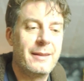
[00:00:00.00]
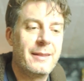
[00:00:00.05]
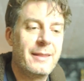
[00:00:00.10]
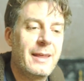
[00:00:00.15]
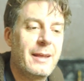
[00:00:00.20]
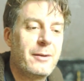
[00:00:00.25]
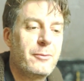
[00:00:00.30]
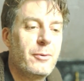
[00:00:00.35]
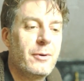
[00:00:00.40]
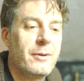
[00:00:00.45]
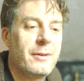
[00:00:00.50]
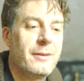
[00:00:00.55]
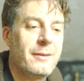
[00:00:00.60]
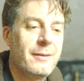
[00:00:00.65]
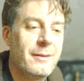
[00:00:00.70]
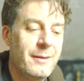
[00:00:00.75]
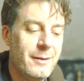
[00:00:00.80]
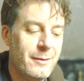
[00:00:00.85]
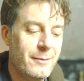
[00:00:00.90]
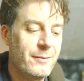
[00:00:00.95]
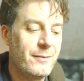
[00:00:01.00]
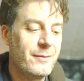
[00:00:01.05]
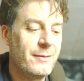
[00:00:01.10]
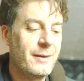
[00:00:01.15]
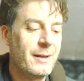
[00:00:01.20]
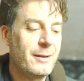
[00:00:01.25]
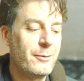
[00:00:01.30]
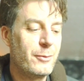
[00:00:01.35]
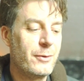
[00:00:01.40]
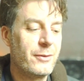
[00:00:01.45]
that
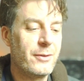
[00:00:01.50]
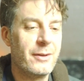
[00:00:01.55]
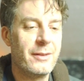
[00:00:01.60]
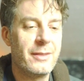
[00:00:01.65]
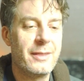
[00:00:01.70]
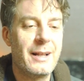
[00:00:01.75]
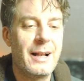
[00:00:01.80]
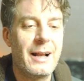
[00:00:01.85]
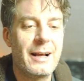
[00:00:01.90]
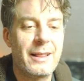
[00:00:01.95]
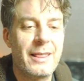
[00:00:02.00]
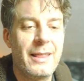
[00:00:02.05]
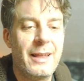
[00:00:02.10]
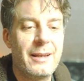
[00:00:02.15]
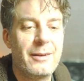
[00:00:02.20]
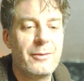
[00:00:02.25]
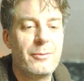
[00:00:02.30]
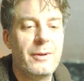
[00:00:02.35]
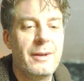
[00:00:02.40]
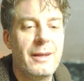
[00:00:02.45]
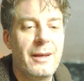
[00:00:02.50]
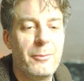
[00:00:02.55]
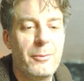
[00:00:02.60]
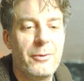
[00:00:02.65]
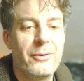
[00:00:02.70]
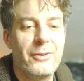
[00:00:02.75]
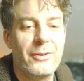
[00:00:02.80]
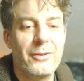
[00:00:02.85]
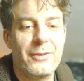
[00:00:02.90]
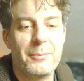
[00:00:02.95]
wasn't like that when I
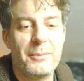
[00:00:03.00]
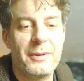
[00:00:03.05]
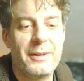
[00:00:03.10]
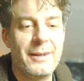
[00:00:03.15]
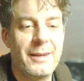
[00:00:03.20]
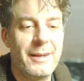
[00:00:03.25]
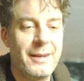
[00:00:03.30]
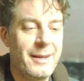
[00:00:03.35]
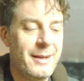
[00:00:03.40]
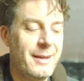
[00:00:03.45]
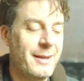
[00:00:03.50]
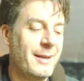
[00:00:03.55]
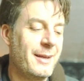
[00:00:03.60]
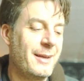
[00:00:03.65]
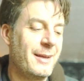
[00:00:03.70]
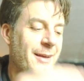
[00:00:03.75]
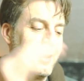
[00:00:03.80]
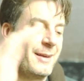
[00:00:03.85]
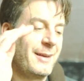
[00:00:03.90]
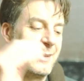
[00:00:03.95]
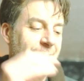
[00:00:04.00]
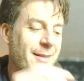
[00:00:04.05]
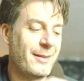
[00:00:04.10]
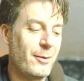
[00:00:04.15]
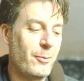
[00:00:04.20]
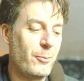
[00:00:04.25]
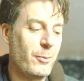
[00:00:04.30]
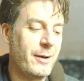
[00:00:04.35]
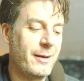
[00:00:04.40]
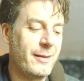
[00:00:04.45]
was young, but it's
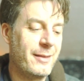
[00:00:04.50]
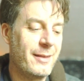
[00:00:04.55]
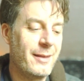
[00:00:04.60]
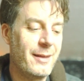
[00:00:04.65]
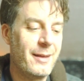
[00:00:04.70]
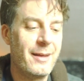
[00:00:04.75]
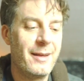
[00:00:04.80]
always